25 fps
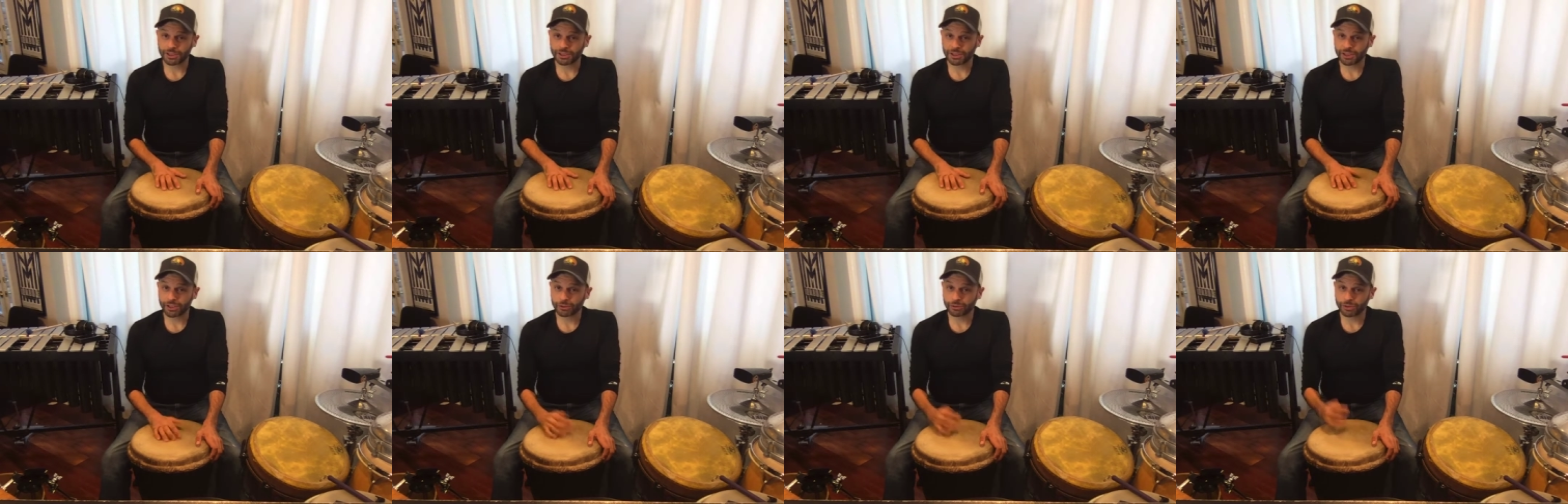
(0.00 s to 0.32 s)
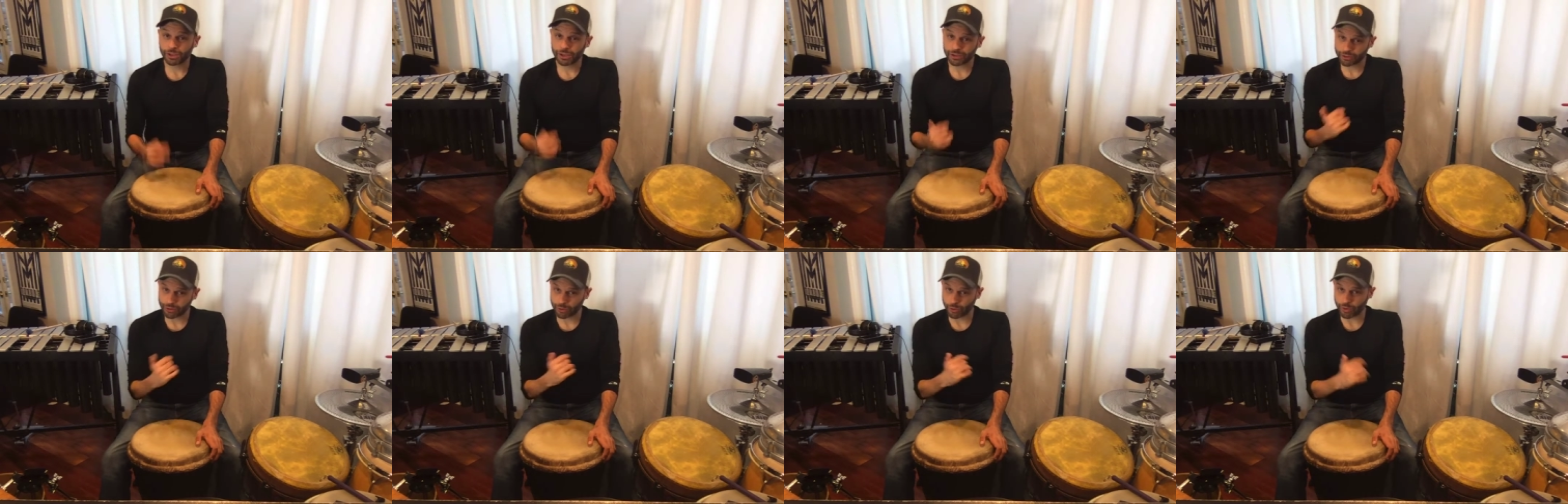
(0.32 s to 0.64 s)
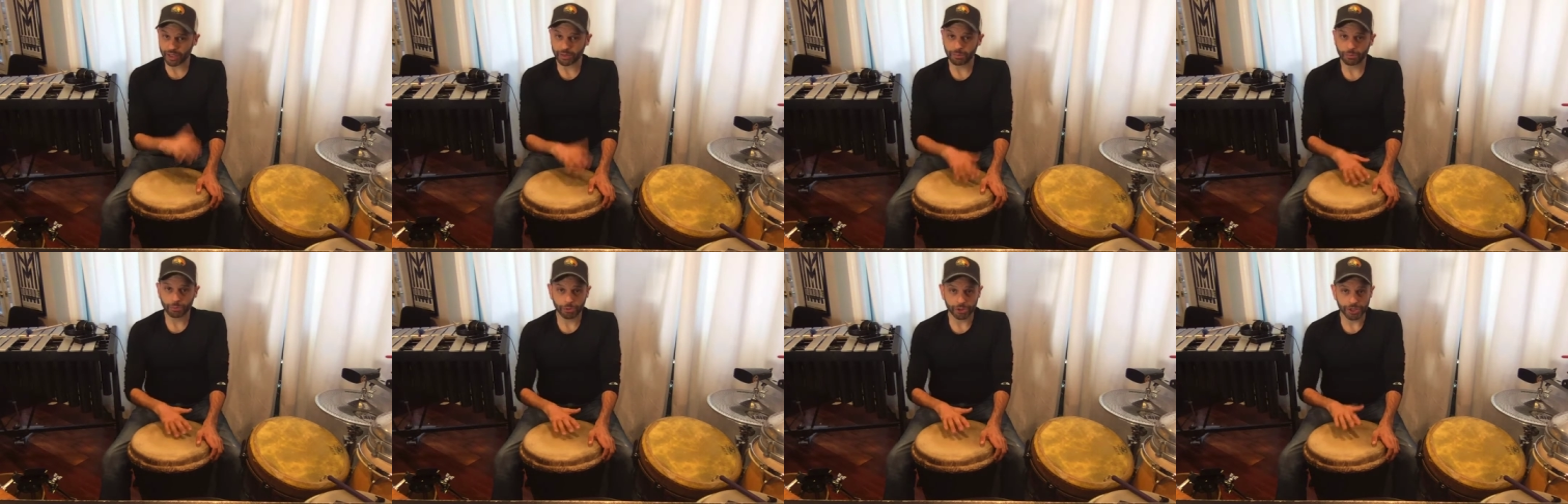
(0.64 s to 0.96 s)
tilt it so it
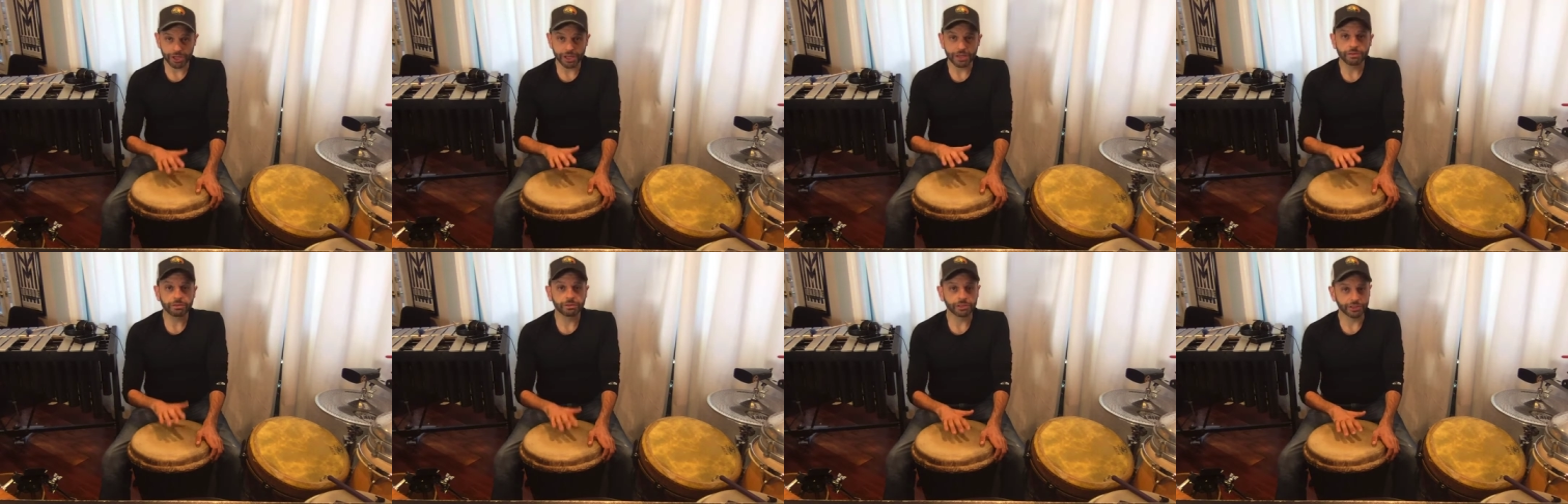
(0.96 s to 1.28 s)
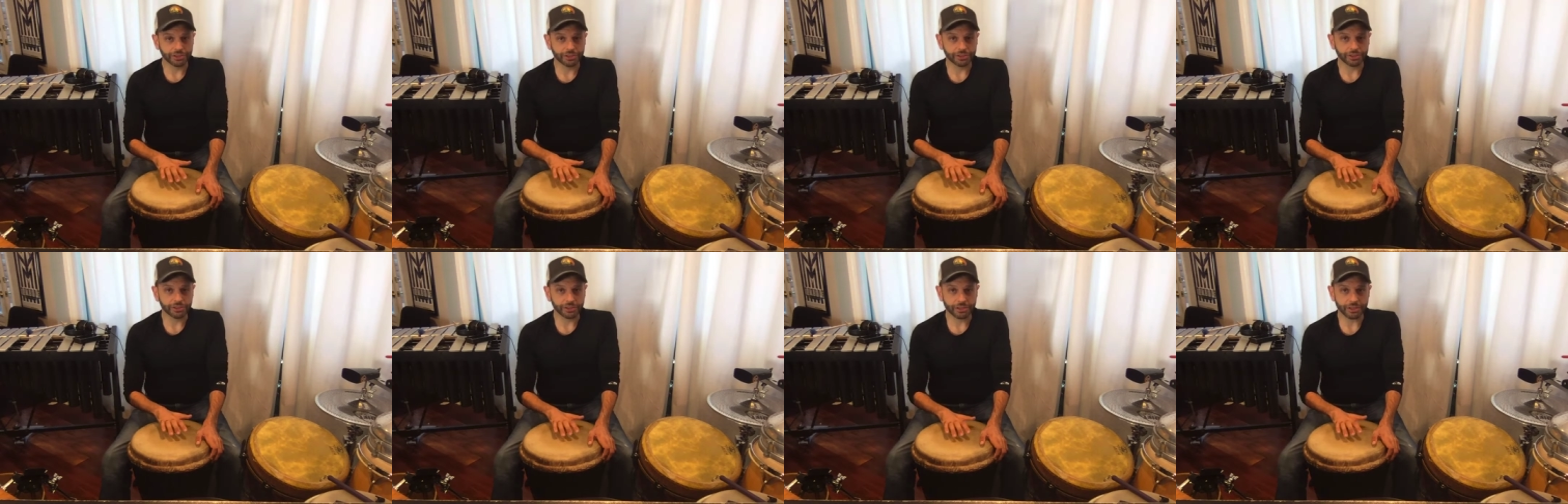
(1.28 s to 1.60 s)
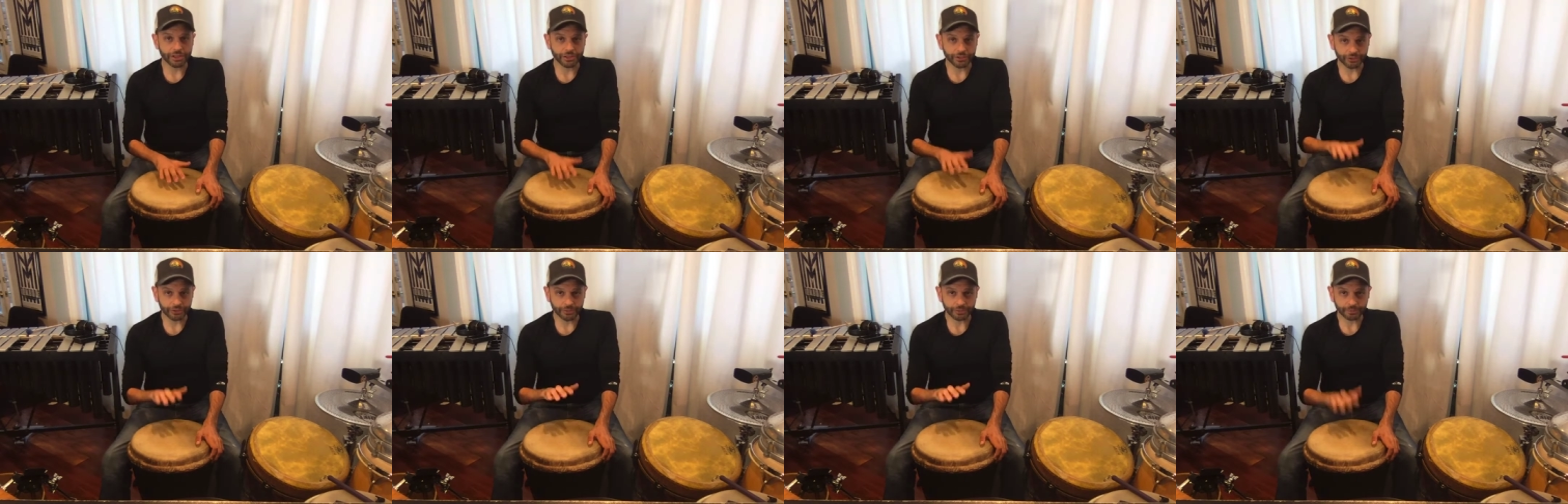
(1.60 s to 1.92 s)
can breathe, listen to
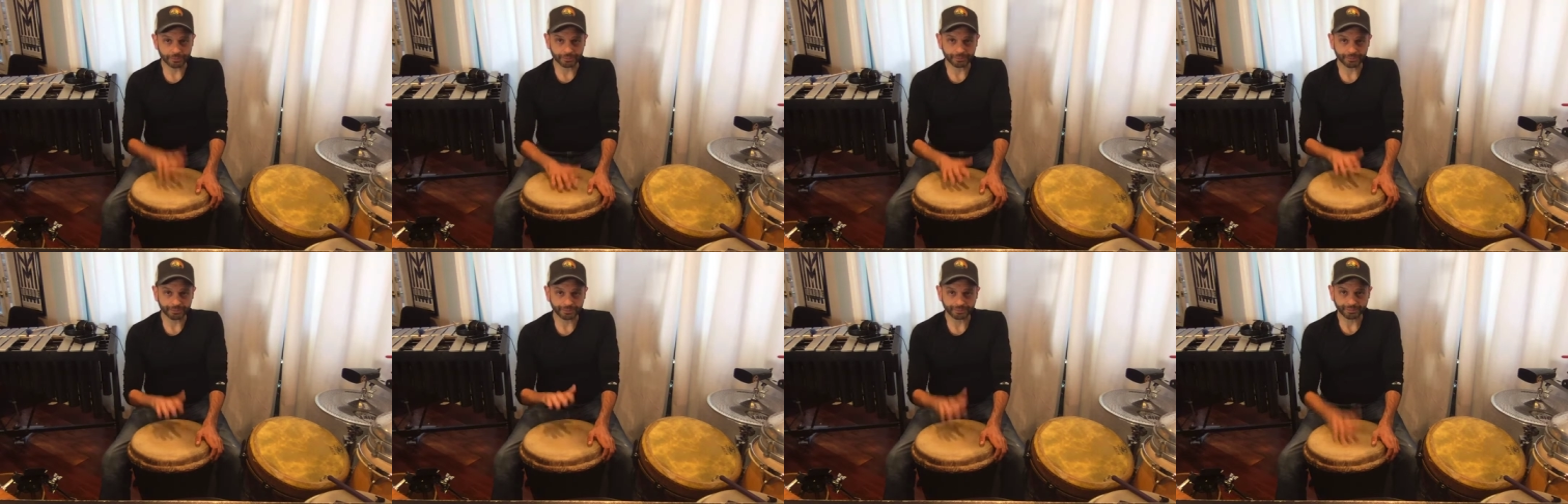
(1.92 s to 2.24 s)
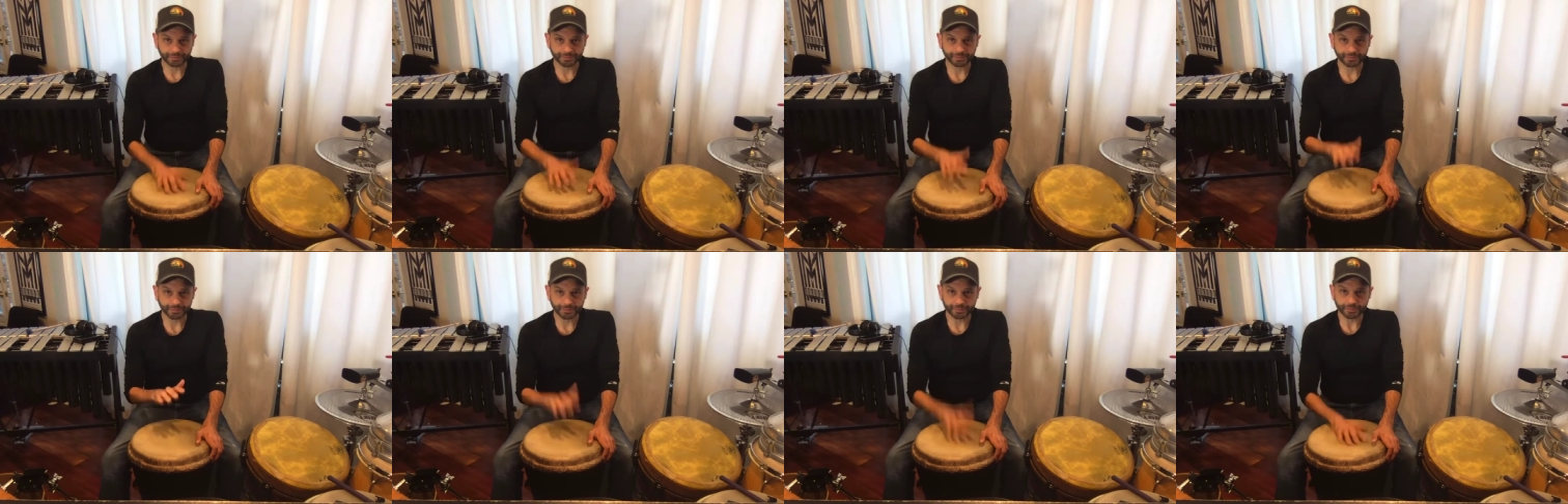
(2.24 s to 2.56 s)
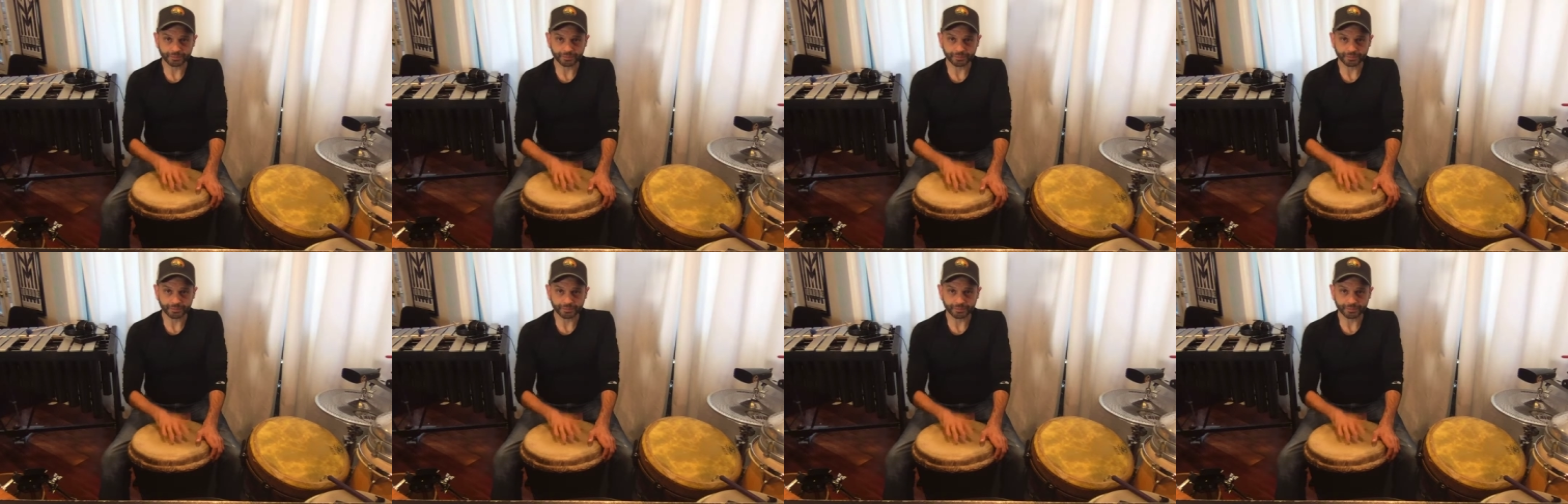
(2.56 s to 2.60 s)
this.